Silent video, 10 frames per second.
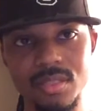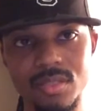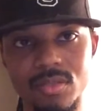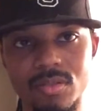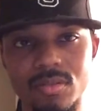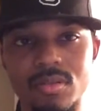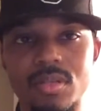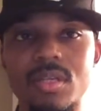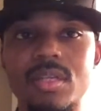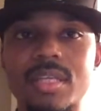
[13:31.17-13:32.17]
So
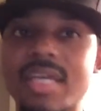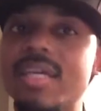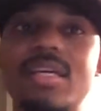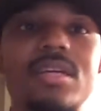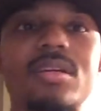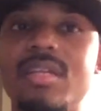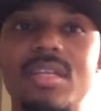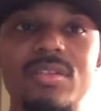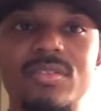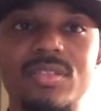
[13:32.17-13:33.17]
that,
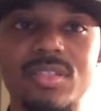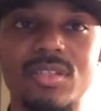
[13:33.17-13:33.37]
to